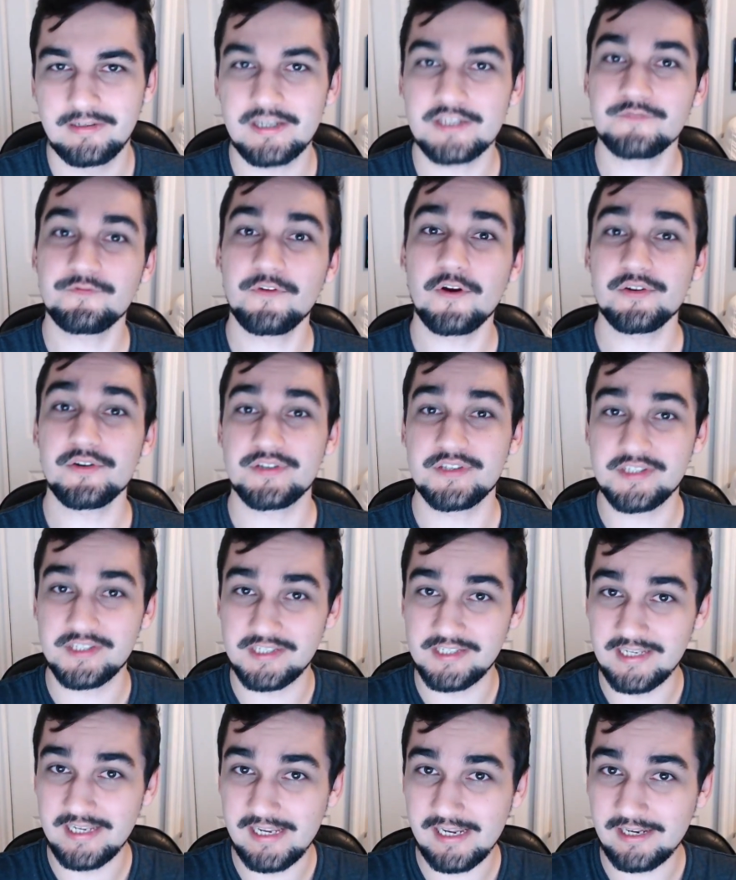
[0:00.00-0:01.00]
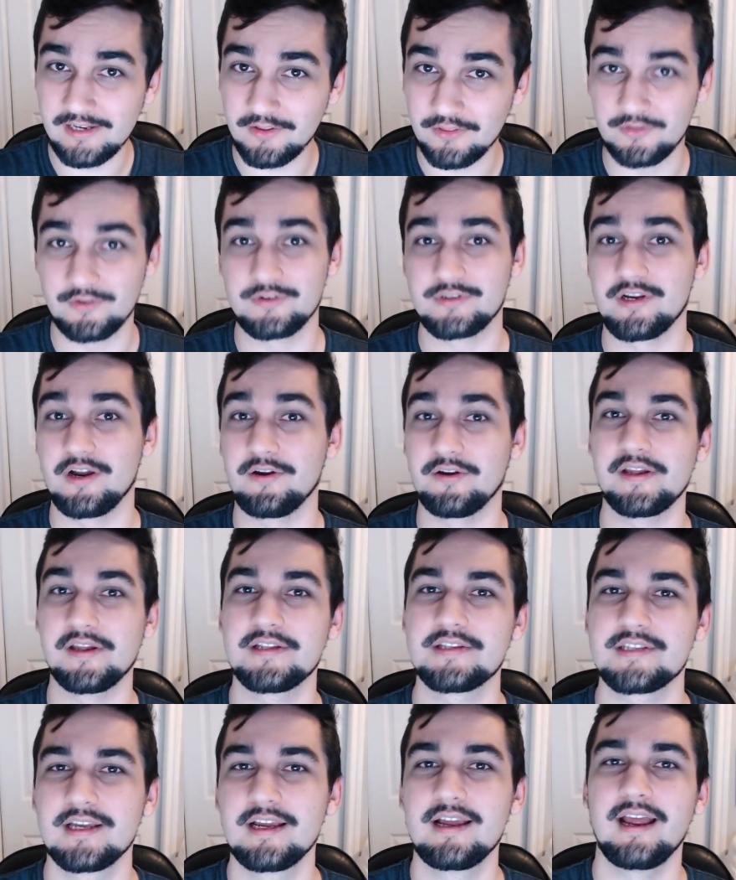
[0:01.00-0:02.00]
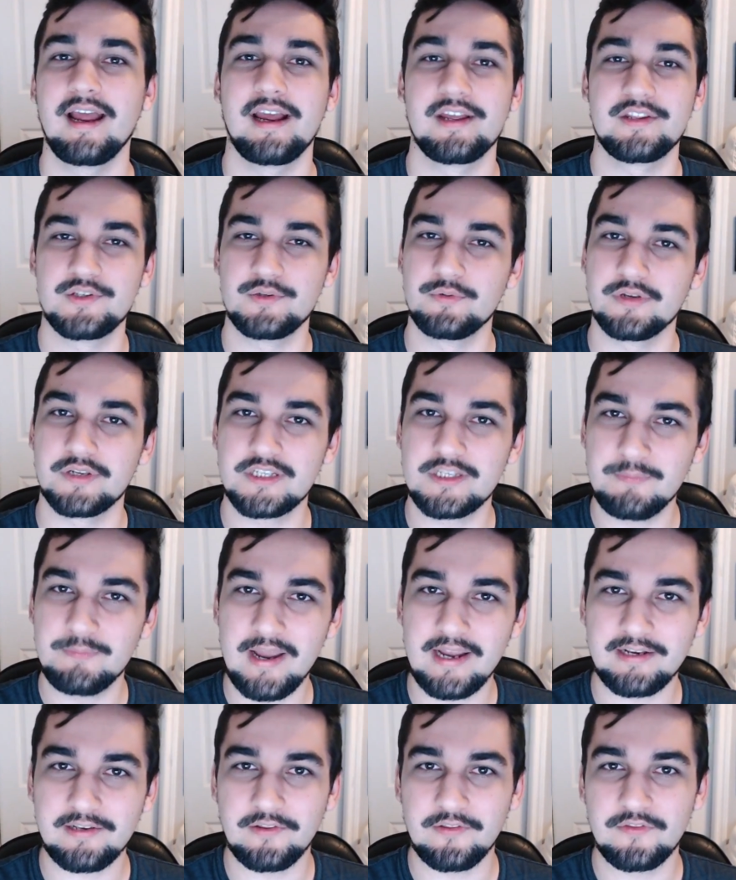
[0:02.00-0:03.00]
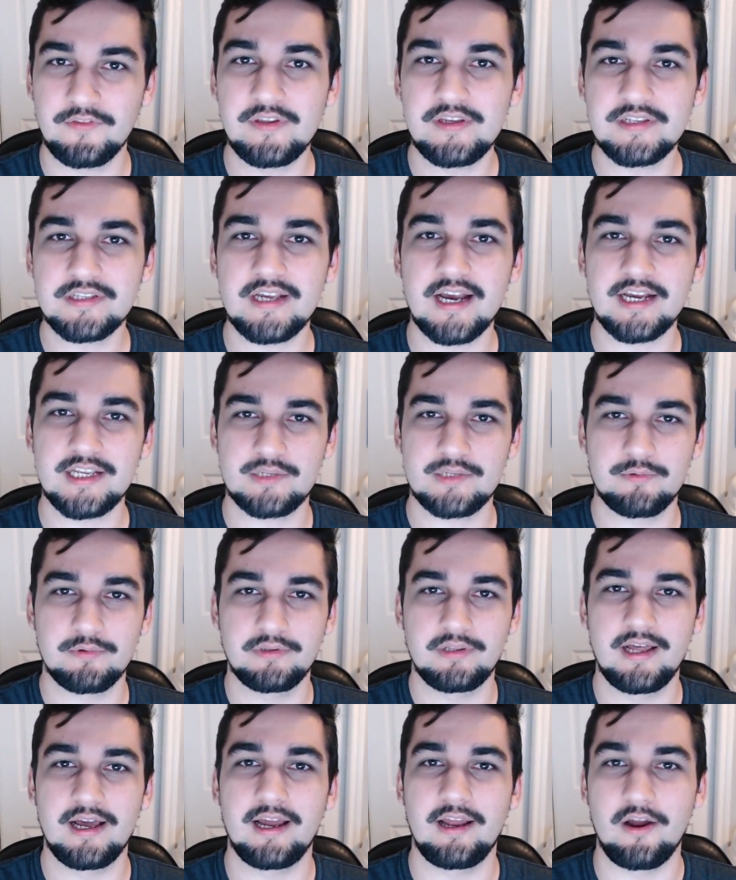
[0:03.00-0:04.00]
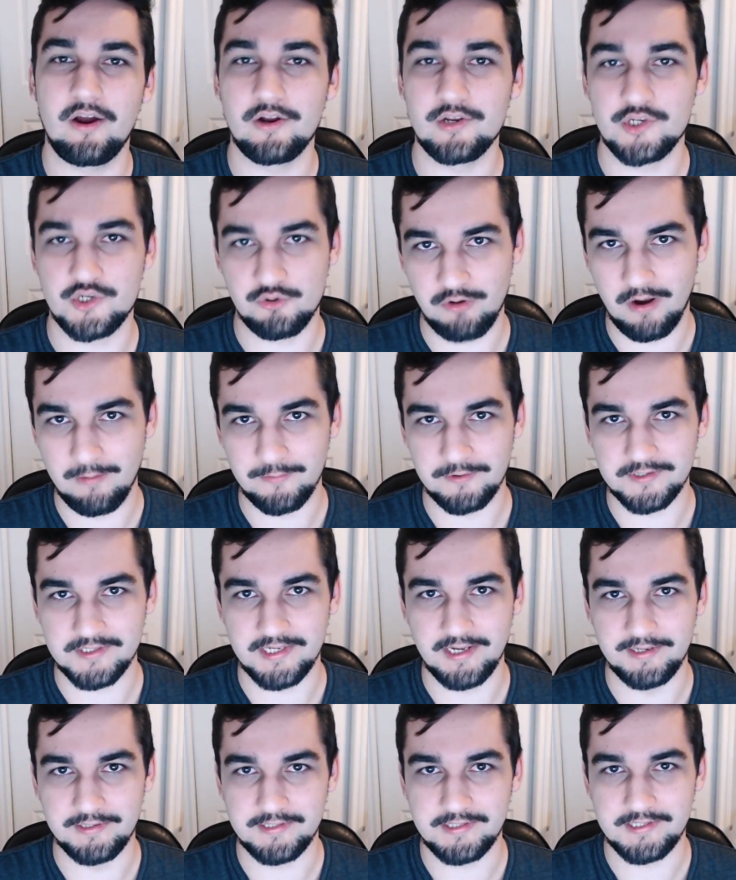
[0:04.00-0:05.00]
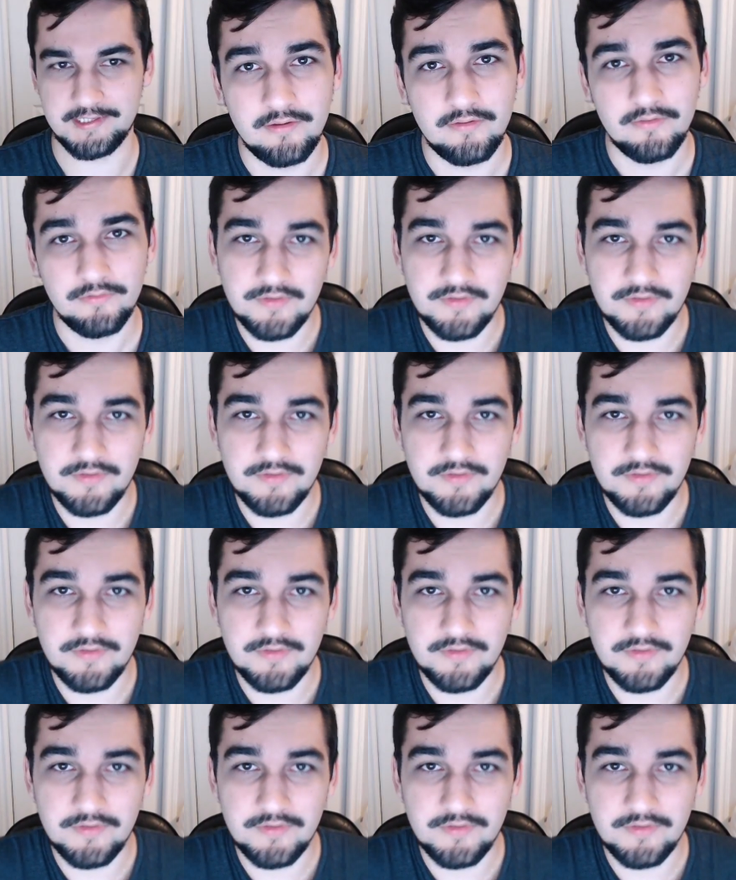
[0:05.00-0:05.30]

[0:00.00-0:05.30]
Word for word: And as far as seeing their targets, as you would expect, these guys rely on tremor sense.